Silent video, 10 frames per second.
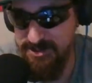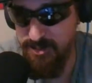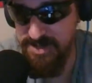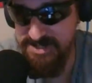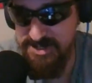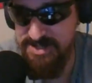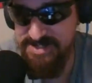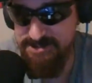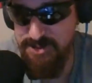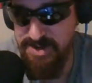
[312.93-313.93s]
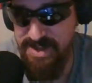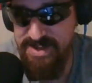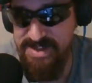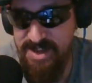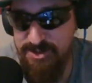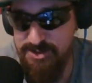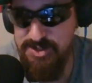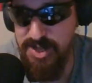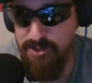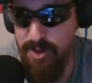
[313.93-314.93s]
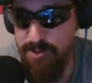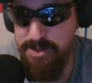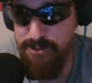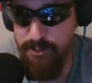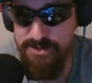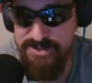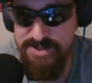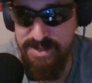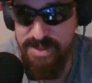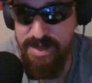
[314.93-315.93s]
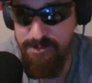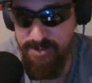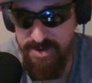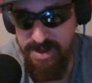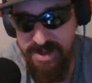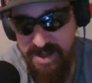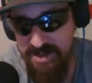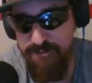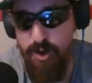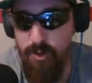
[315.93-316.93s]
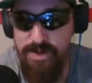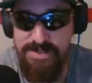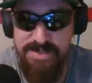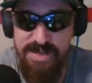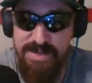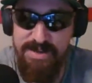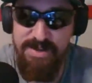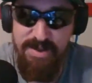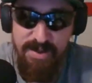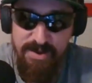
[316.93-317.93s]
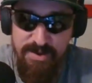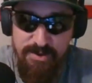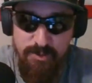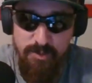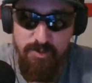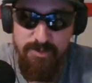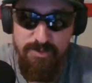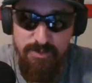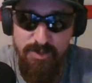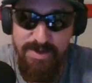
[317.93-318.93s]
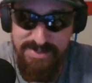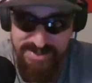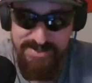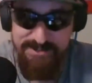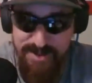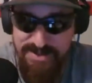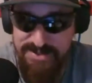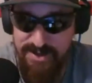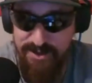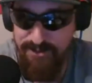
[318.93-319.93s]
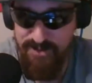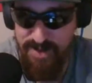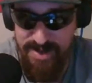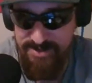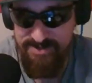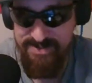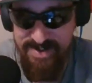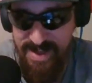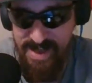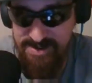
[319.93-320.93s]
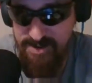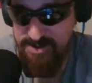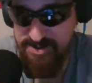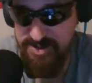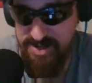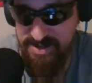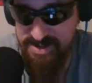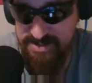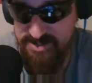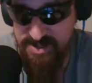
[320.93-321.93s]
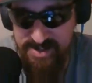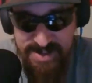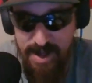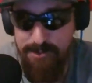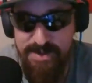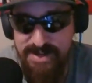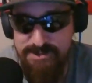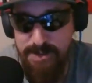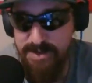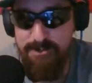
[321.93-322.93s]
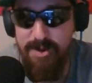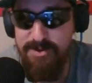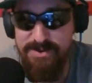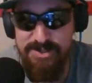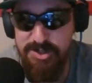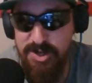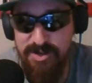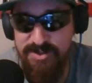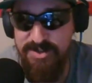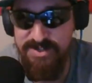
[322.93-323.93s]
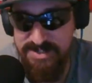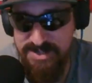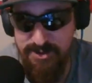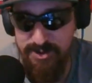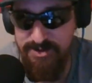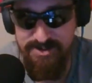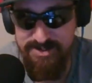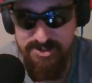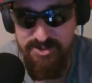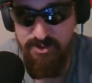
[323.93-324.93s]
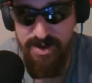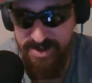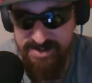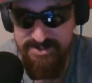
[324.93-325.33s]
Reese's, but I understand why people would say that, but I have always said R Reese's myself. I don't understand. I mean, it's peanut butter, it's chocolate, it's cereal, it's great.